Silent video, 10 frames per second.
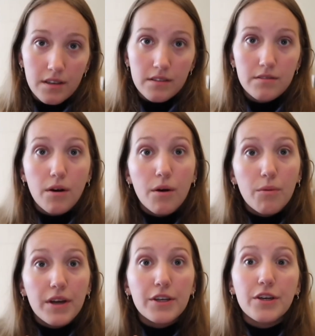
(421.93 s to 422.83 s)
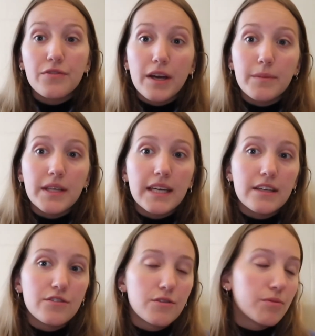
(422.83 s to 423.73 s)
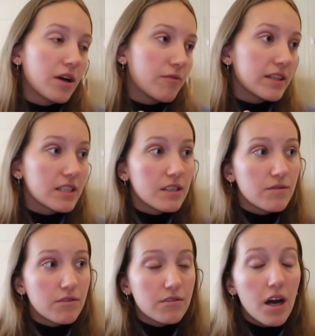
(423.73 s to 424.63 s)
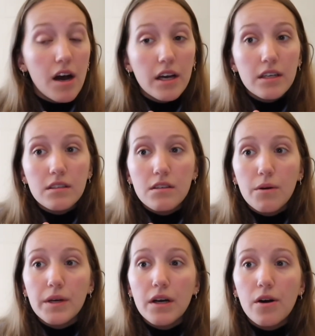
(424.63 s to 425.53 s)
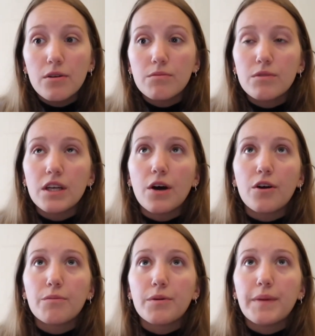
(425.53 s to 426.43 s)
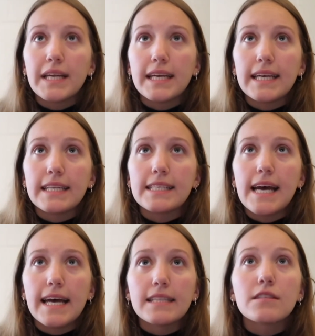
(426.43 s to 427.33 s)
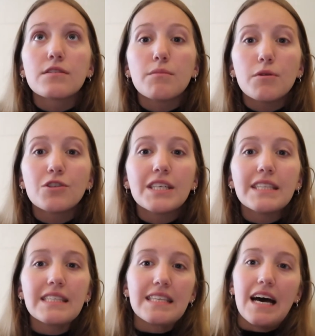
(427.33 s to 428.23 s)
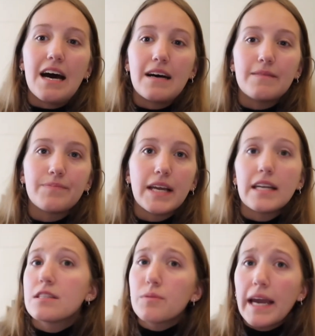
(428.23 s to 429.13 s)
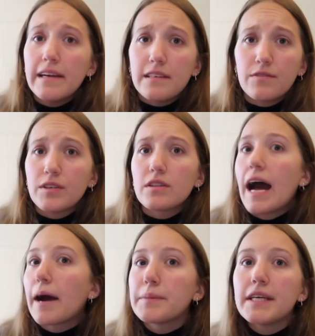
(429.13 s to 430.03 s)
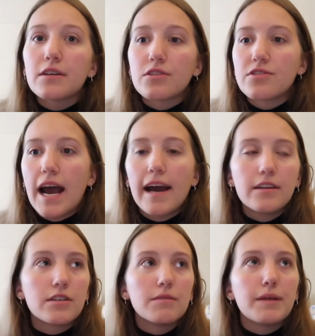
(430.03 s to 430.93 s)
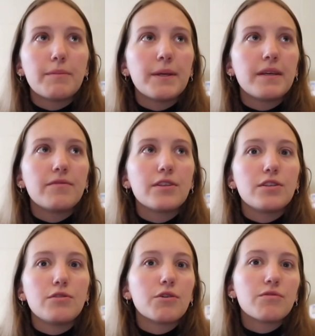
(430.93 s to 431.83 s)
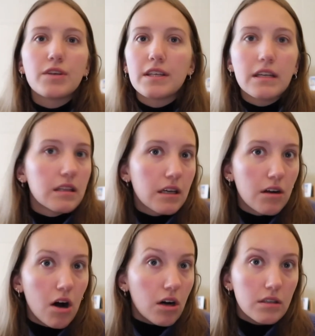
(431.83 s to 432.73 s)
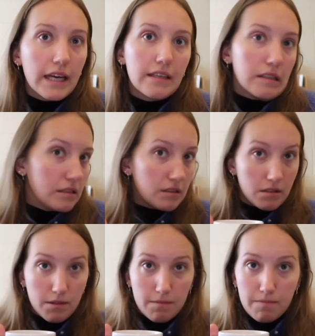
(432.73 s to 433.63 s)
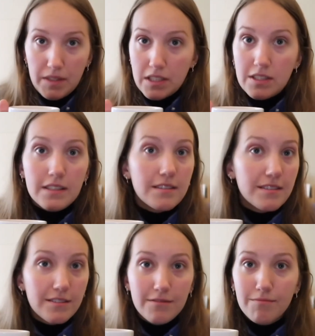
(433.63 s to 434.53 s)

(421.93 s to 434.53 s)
So whether your family is your blood relatives or not, going home can harbor many intense emotions, and it's okay to feel happy or sad, or maybe even you don't feel anything at all, and this is